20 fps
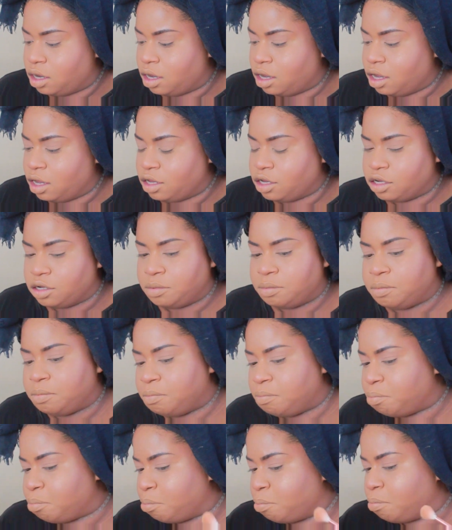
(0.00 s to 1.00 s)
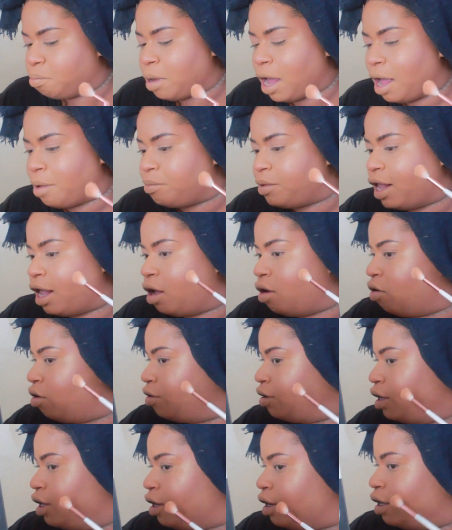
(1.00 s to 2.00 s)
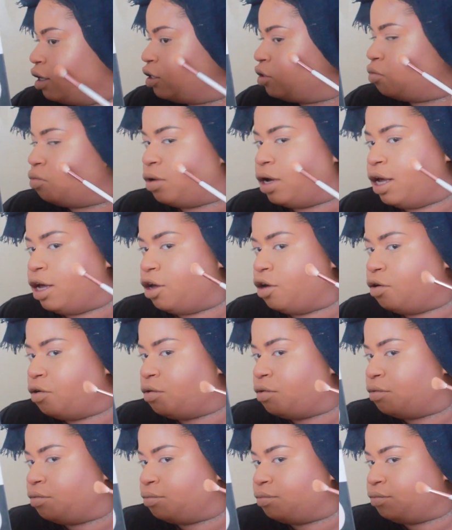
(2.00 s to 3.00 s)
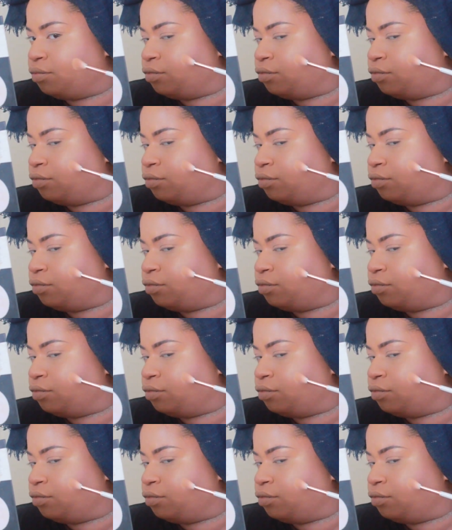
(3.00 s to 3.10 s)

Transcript: and just pop that on there as well.